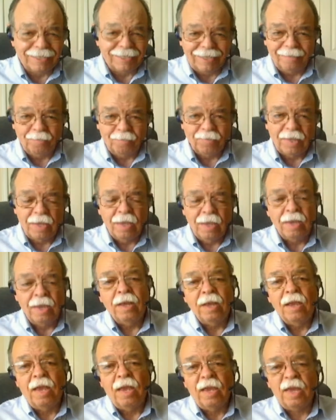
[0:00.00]
And the
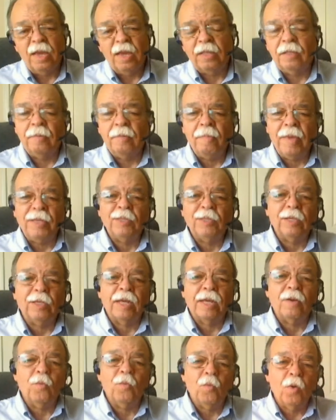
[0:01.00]
amazing kind of work that
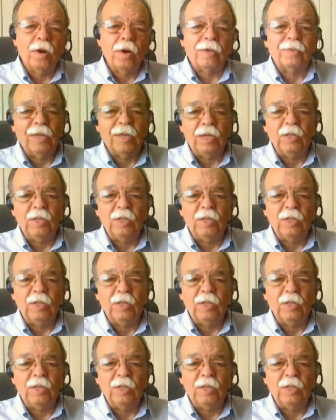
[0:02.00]
you'll be able